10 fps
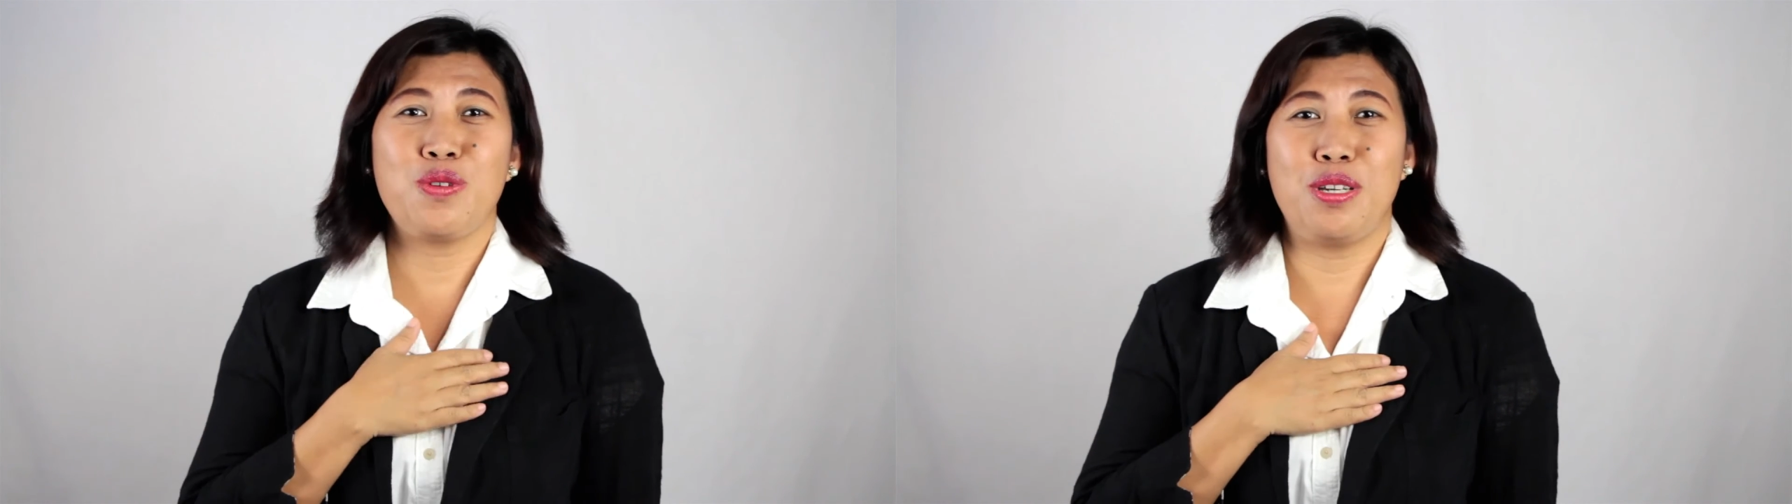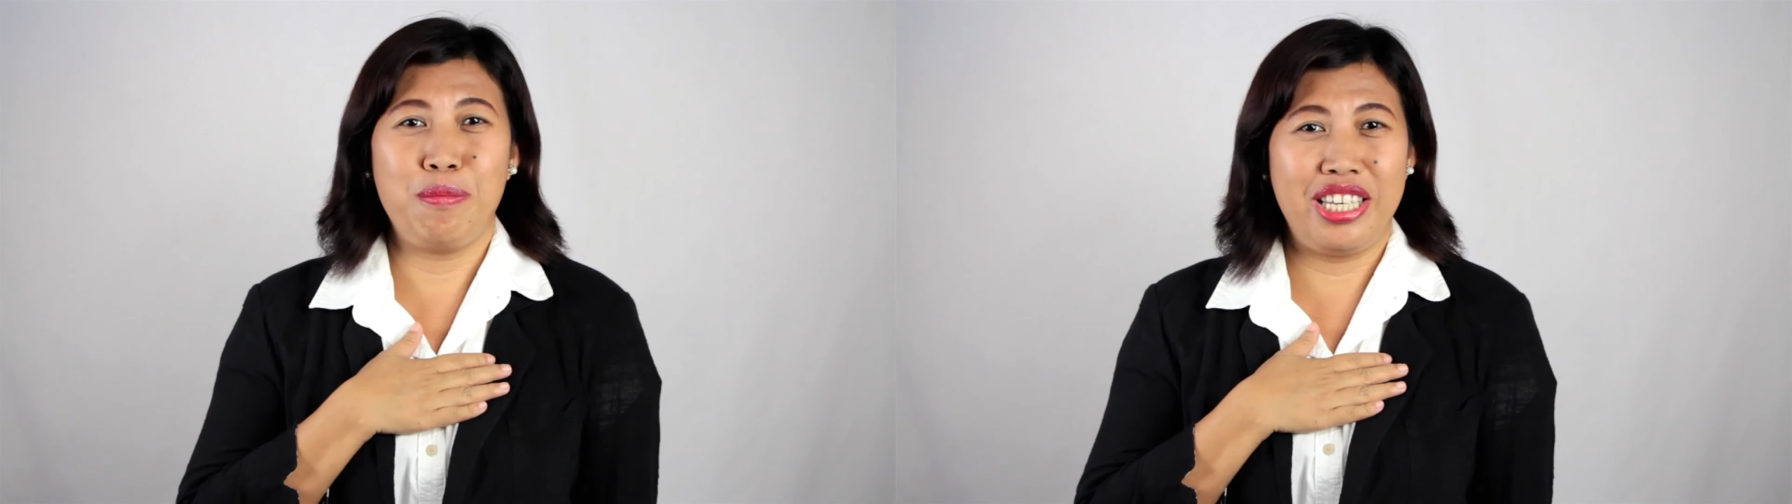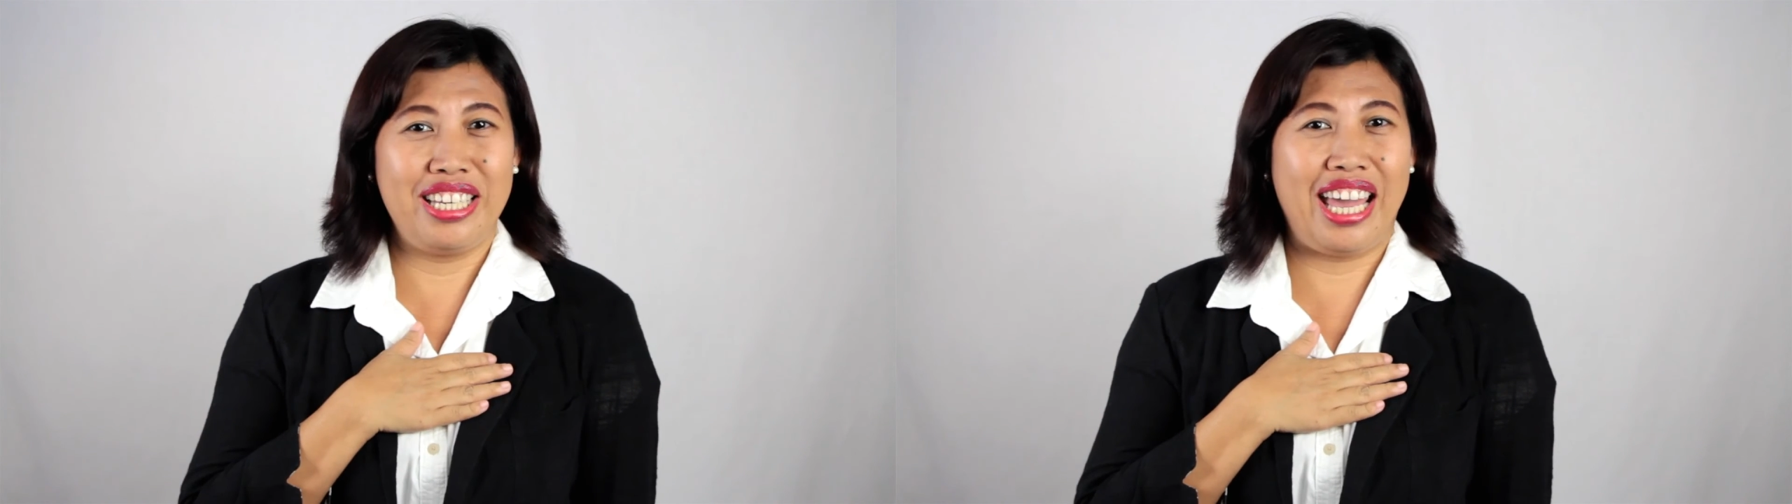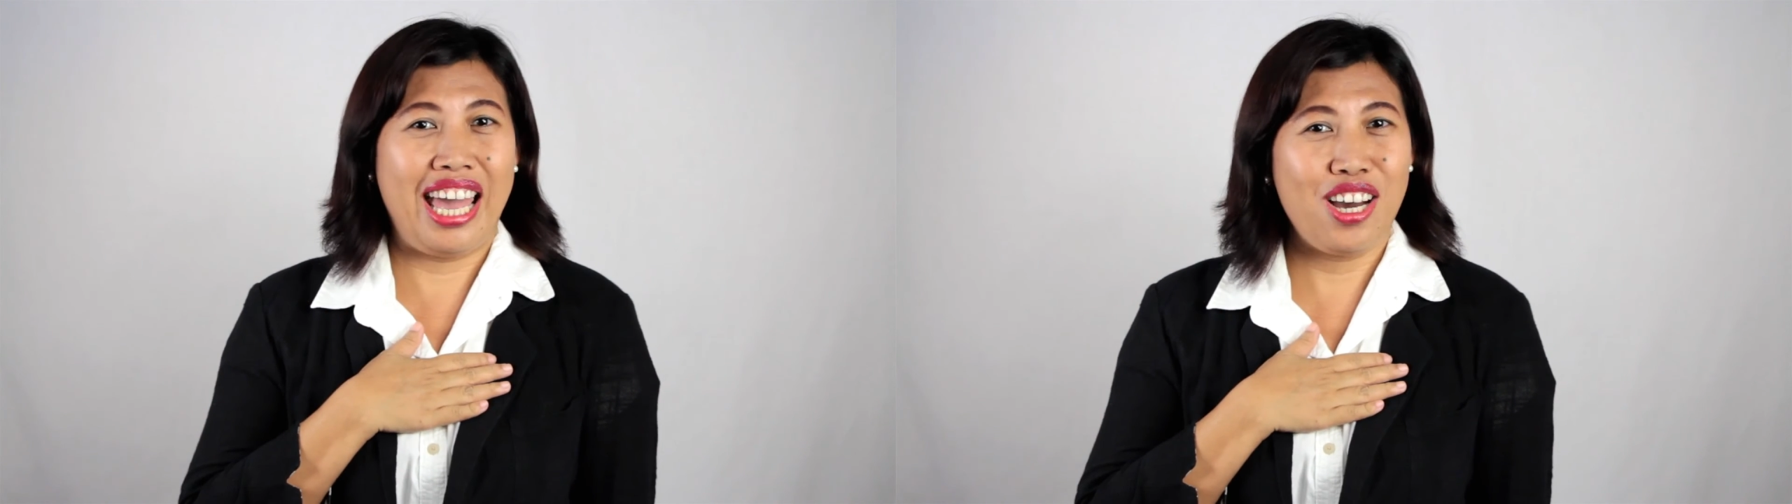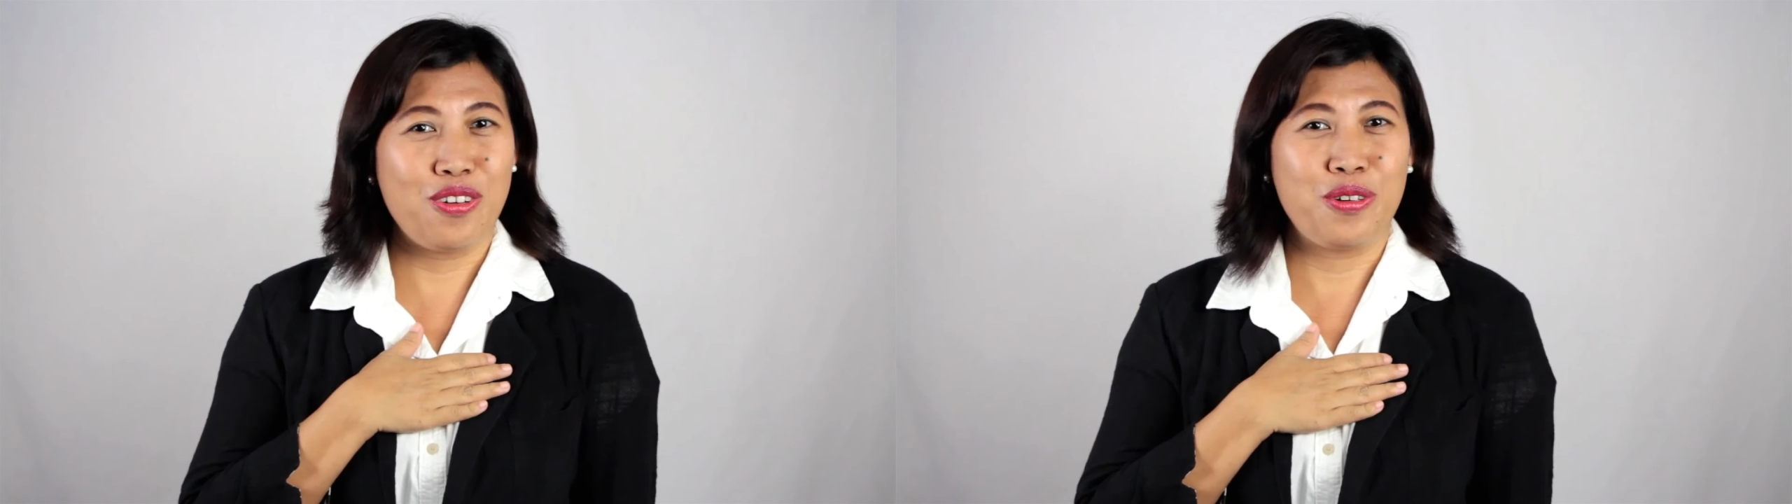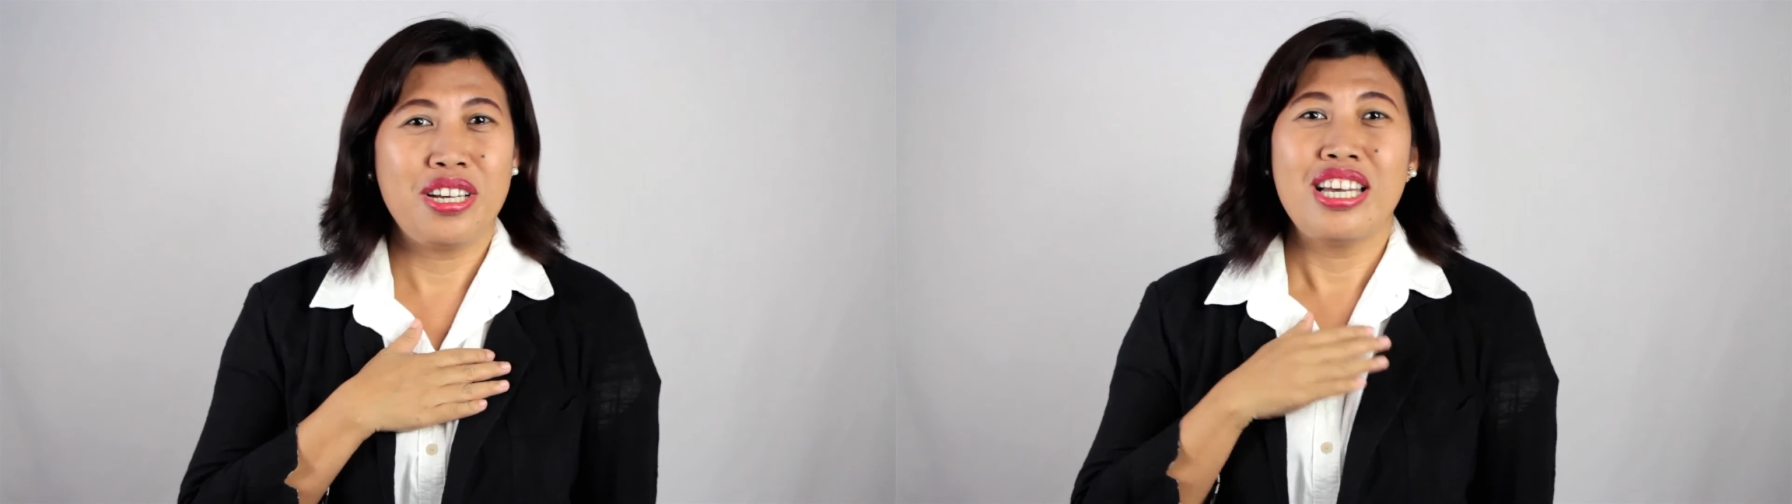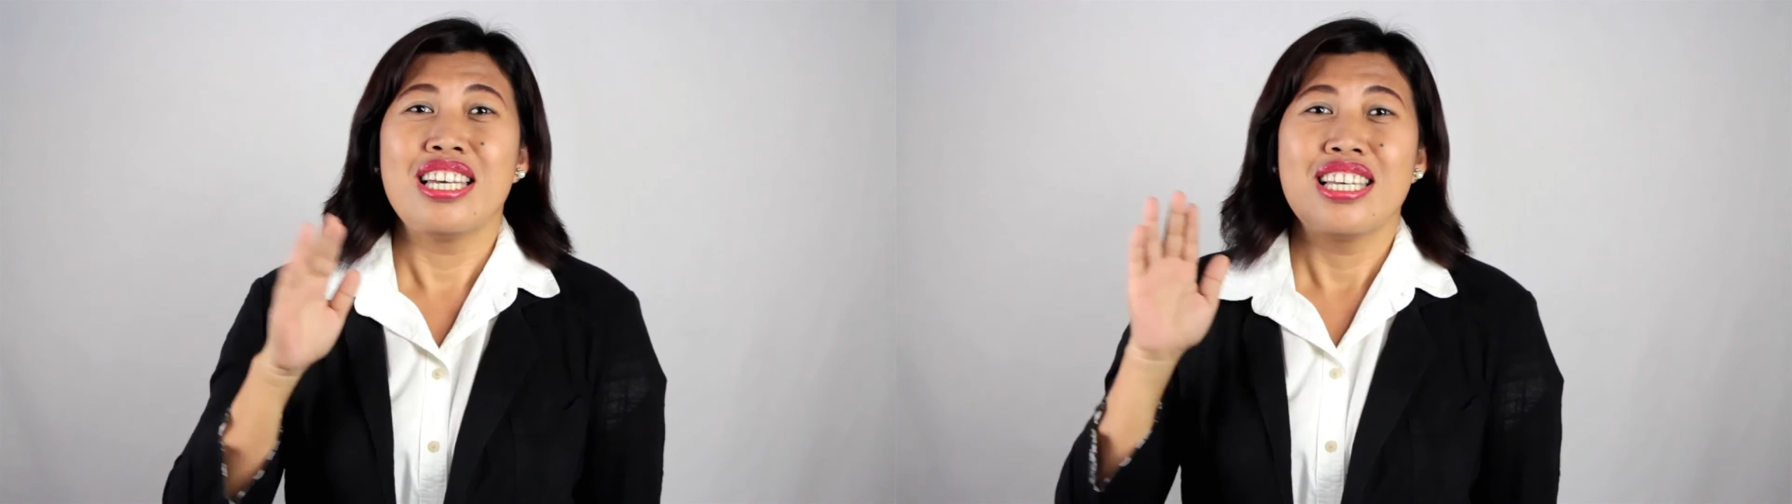with me now.